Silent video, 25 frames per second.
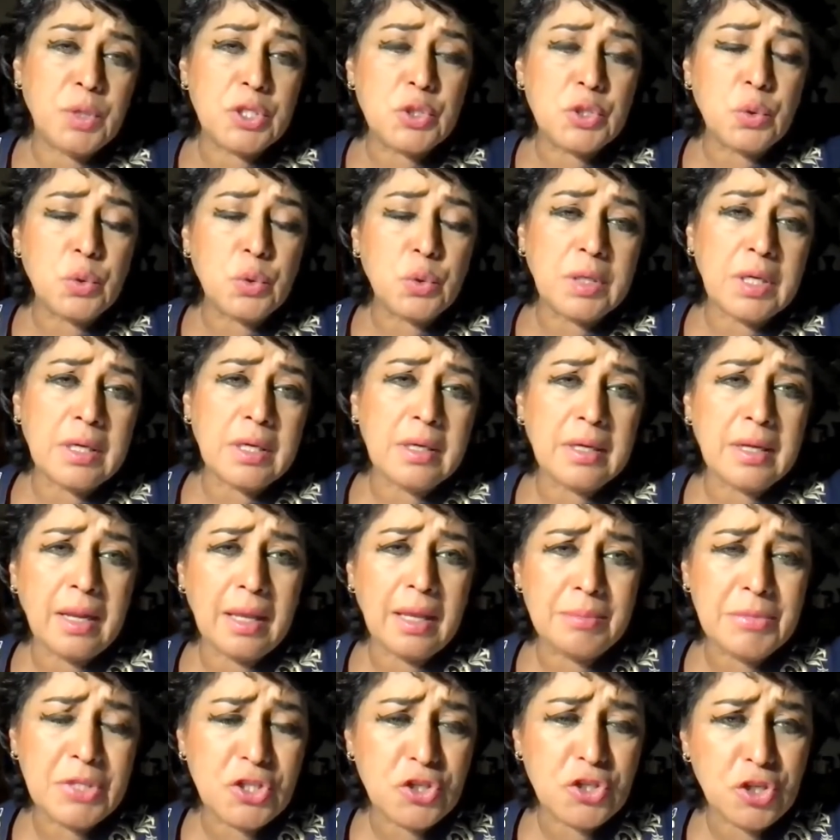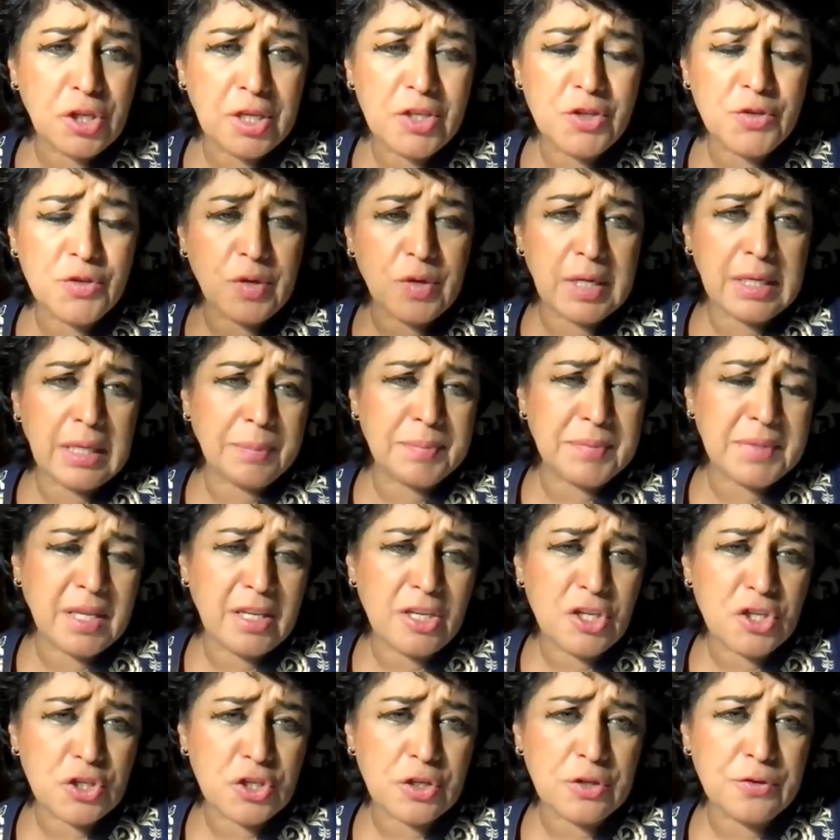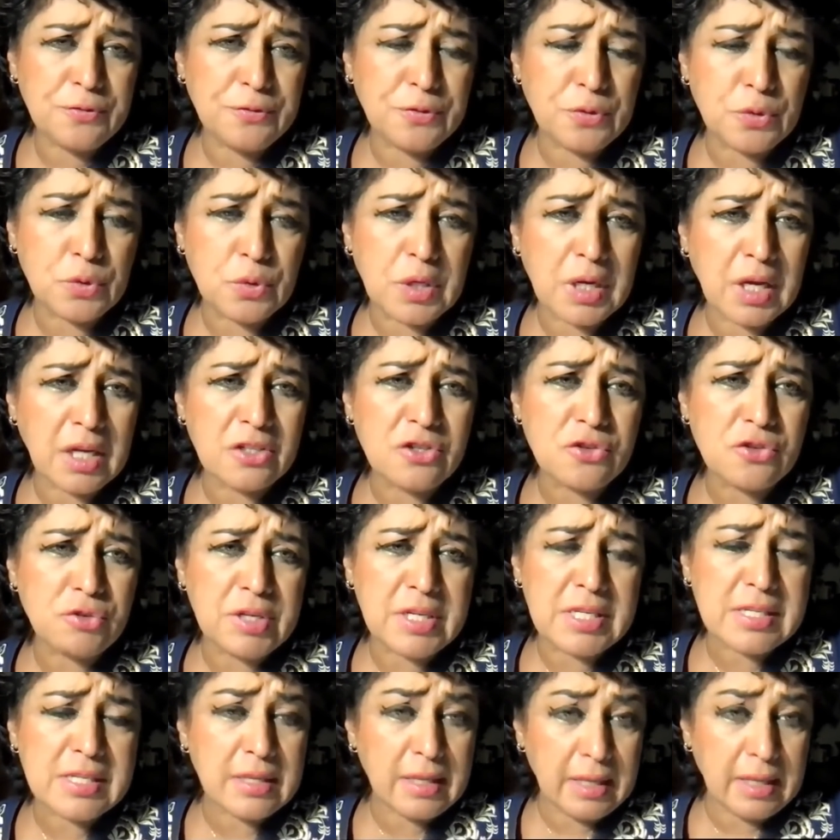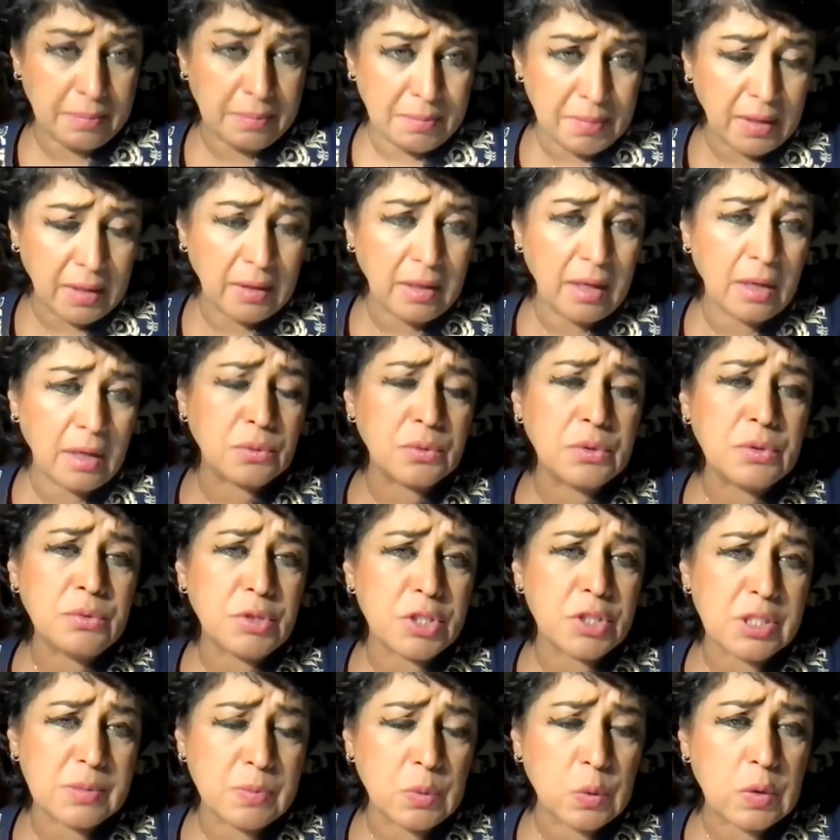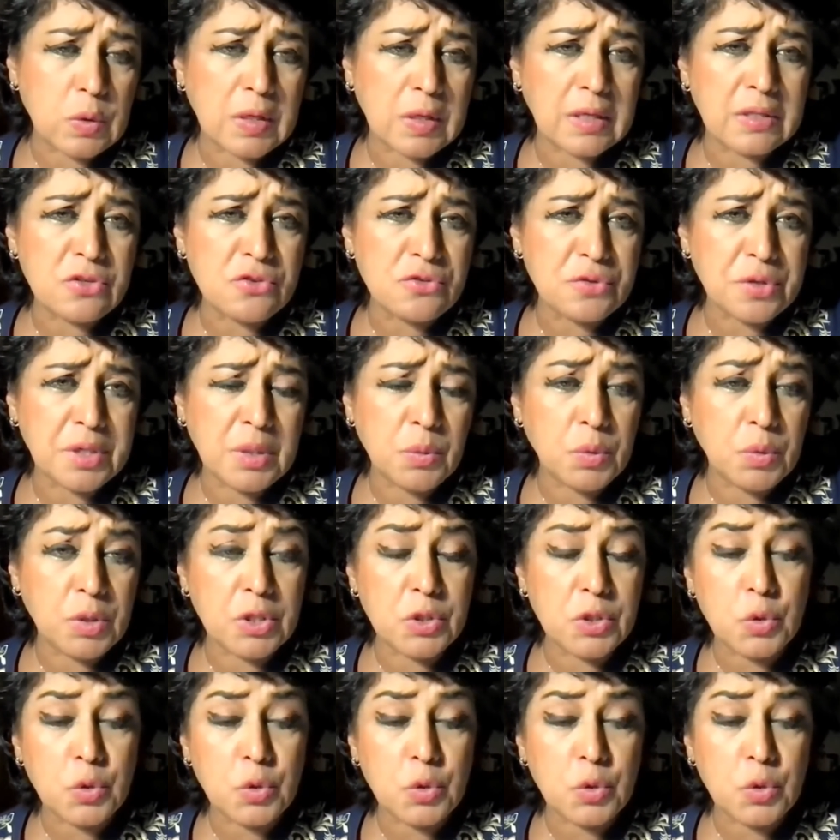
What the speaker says: we're talking climate change adaptation for countries like my own, we're a small country. We're